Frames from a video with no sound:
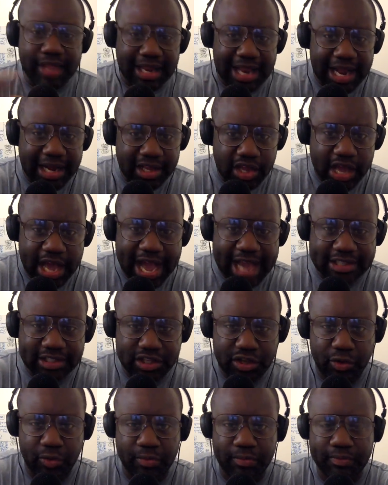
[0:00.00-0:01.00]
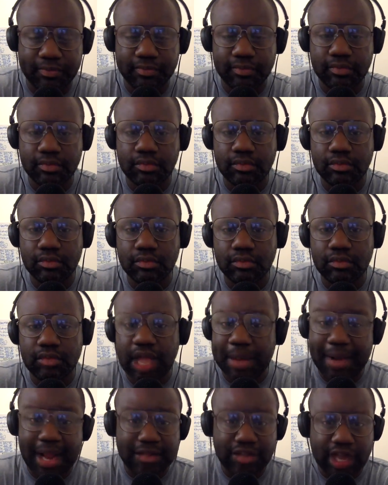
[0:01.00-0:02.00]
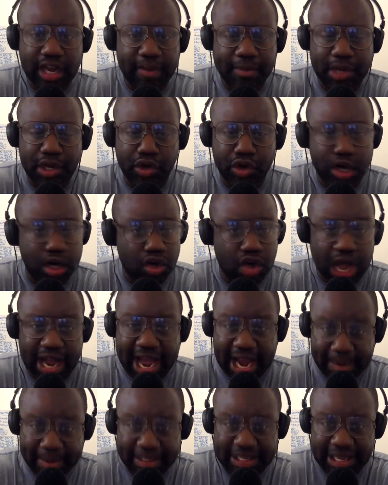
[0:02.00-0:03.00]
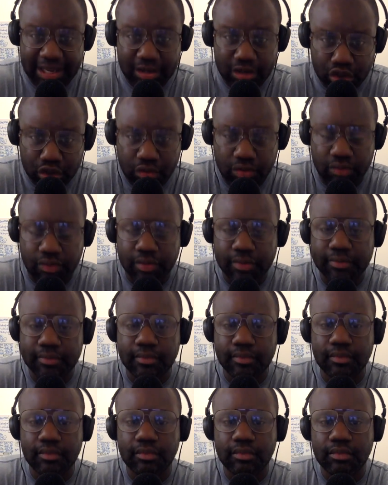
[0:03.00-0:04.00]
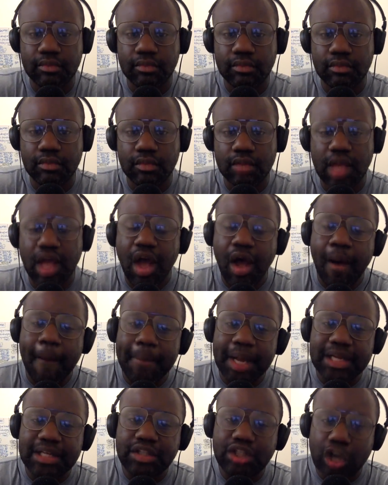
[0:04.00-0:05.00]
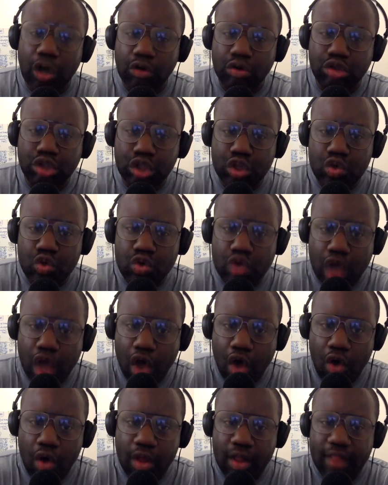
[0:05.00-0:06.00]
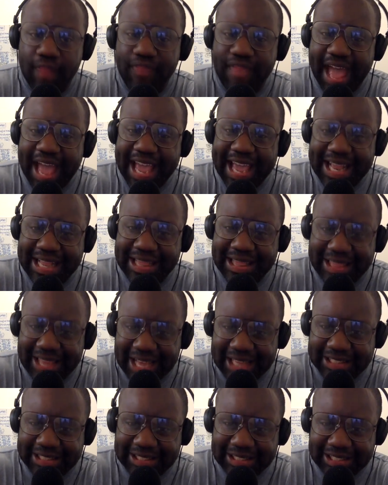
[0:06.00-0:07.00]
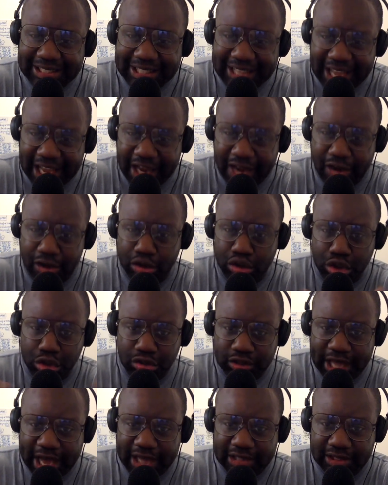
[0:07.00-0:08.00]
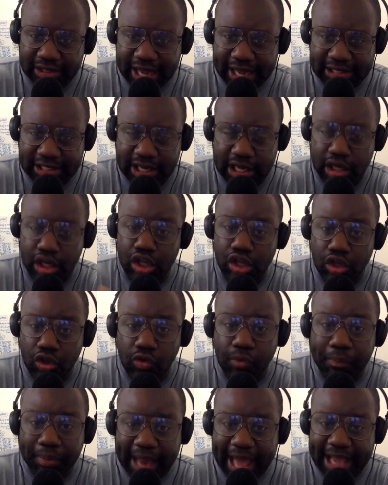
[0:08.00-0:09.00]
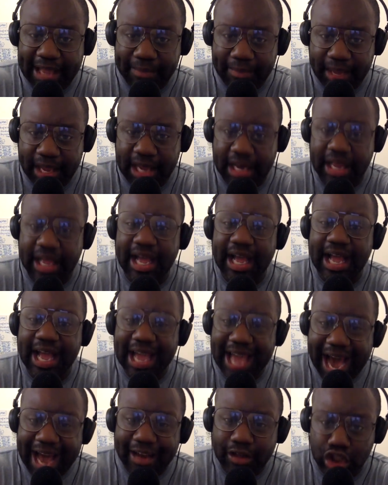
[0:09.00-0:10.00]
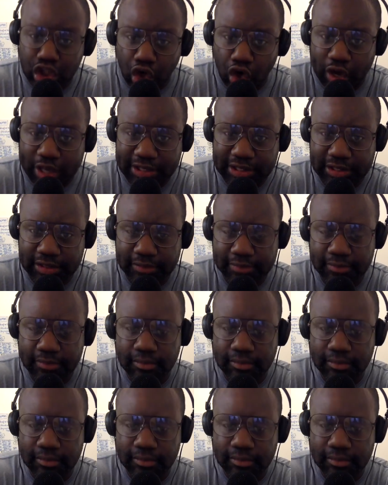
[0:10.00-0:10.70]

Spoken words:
a lot of you guys do. I'm not trying to be critical. I got to be telling the truth. But don't you know that in this year, 2018, you black men got a choice